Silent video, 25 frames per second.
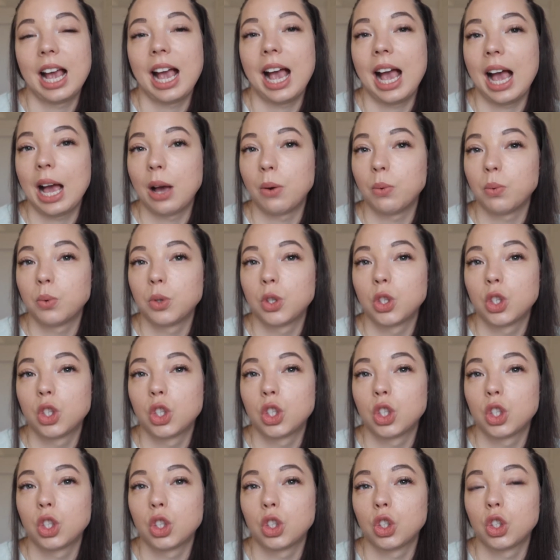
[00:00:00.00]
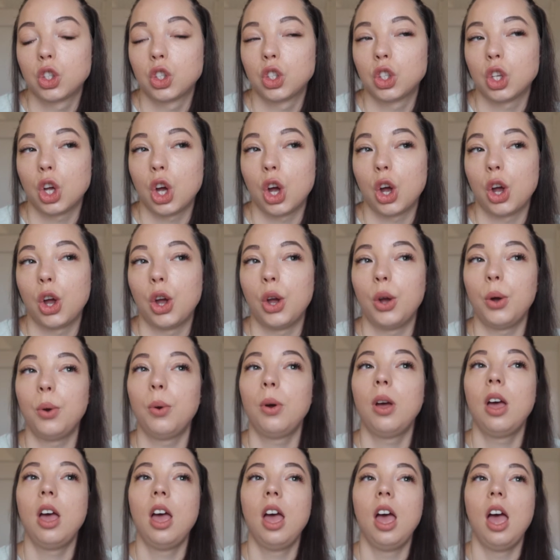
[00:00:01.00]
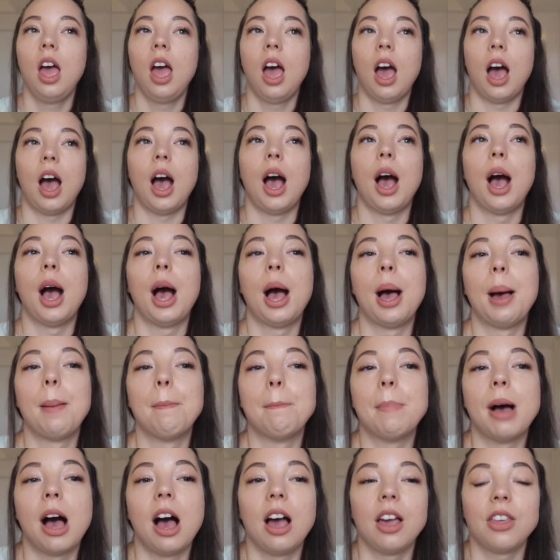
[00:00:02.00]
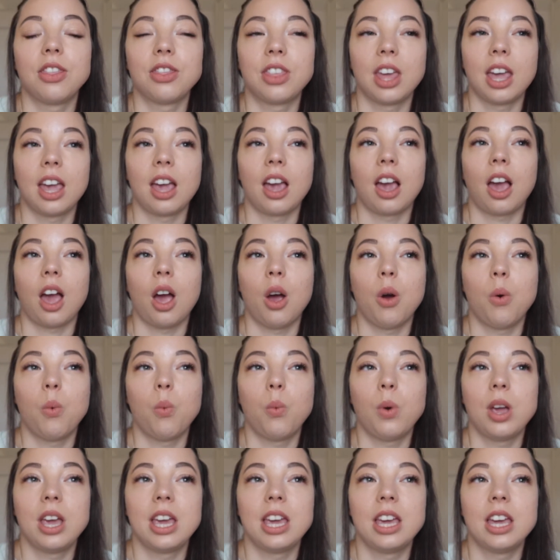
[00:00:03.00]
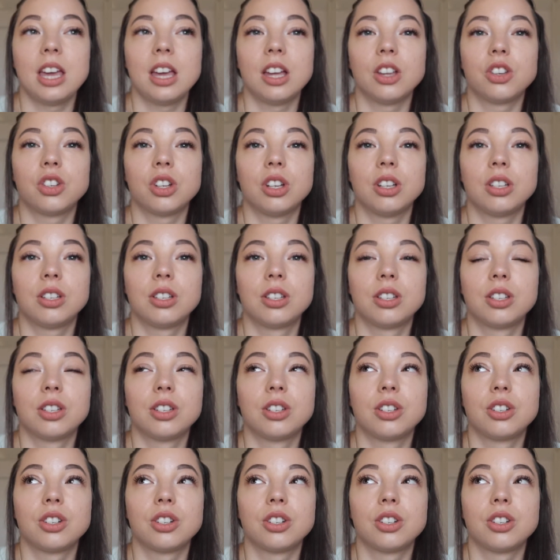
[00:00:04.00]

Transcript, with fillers: house. So um, I think we just